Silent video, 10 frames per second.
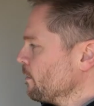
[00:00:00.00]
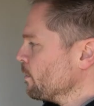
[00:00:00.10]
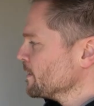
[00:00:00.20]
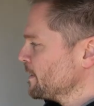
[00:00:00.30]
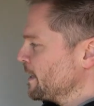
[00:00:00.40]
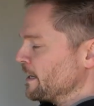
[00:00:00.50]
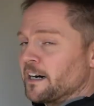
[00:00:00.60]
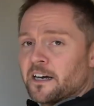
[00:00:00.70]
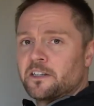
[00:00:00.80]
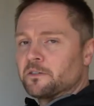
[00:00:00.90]
Once the
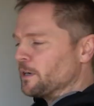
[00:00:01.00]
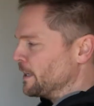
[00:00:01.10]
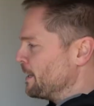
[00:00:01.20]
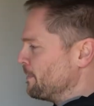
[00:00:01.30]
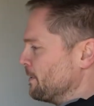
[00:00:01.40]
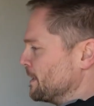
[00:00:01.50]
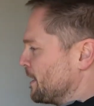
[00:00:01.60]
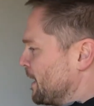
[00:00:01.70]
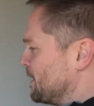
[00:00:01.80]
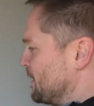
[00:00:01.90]
IotaWatt and Heep2
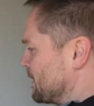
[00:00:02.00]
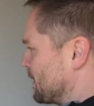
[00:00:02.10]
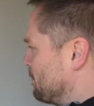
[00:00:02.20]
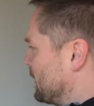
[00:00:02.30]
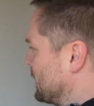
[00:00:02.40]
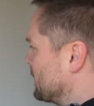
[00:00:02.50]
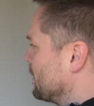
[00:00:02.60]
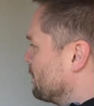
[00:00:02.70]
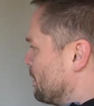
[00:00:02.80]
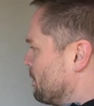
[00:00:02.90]
installation is complete,
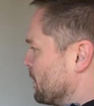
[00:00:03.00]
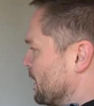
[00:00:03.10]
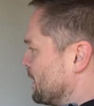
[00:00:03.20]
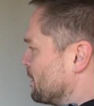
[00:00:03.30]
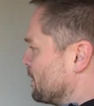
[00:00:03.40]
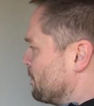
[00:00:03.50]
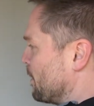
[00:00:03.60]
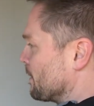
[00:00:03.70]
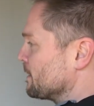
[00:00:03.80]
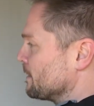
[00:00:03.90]
we put the lid on the
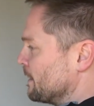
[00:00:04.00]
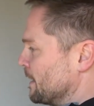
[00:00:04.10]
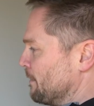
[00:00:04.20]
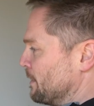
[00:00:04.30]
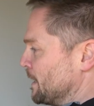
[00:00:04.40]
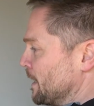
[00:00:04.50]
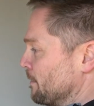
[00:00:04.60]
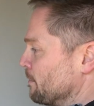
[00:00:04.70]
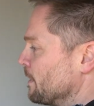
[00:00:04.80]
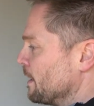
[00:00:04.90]
box and then we're done.
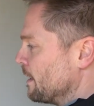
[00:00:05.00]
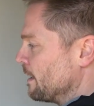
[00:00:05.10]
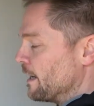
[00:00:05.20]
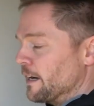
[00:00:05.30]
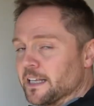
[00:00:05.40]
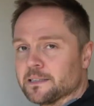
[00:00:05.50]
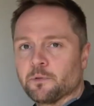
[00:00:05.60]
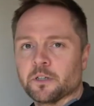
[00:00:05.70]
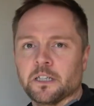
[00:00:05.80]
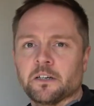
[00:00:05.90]
At this
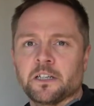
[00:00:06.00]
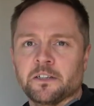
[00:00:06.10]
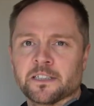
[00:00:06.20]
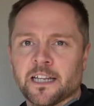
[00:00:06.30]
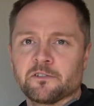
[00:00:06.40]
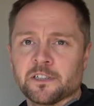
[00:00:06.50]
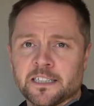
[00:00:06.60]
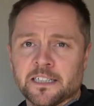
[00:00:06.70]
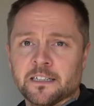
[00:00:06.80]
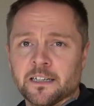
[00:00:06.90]
point, you can use
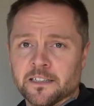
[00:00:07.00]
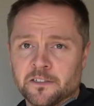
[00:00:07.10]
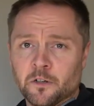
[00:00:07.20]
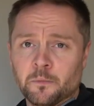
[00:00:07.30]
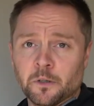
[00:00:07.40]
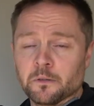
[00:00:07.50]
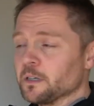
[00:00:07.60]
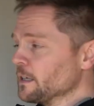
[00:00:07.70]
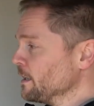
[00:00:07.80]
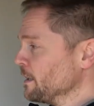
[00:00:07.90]
electricity as normal.
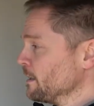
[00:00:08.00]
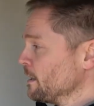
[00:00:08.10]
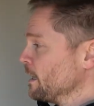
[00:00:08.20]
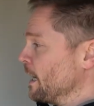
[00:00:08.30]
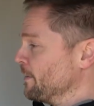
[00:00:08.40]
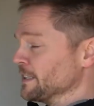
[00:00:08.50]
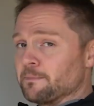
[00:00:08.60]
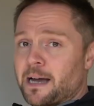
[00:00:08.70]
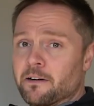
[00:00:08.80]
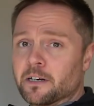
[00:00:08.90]
If there's a
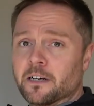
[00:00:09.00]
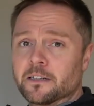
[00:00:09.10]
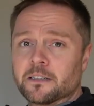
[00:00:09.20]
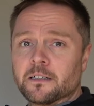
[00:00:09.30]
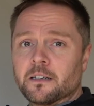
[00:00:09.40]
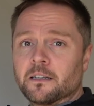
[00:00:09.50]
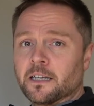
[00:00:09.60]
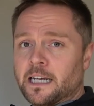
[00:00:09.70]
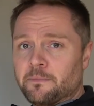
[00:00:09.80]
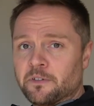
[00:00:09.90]
power cut,
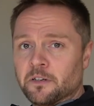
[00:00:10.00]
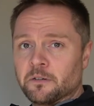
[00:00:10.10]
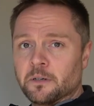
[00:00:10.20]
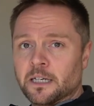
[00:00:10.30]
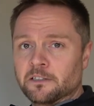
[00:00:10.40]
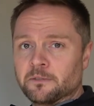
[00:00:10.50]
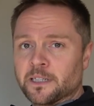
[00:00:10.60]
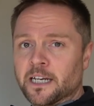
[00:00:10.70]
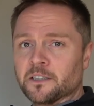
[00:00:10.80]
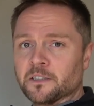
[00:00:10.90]
the Heep2
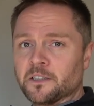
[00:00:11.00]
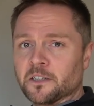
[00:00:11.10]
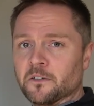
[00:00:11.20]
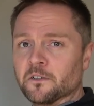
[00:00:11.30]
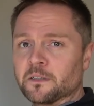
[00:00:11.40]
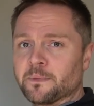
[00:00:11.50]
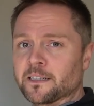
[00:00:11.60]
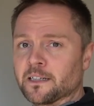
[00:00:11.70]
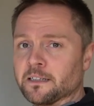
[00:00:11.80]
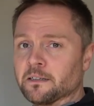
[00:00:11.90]
instrumentation should
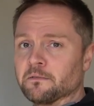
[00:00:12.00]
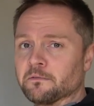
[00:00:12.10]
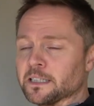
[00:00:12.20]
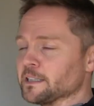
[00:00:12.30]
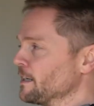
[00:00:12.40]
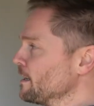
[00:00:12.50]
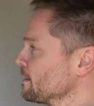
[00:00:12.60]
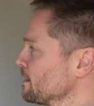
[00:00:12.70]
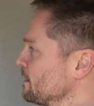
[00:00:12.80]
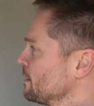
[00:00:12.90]
automatically
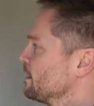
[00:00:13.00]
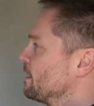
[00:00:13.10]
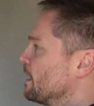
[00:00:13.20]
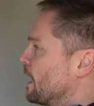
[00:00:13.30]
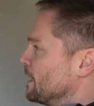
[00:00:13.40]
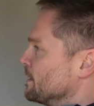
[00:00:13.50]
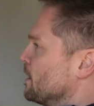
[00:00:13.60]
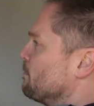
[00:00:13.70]
restart, and it's no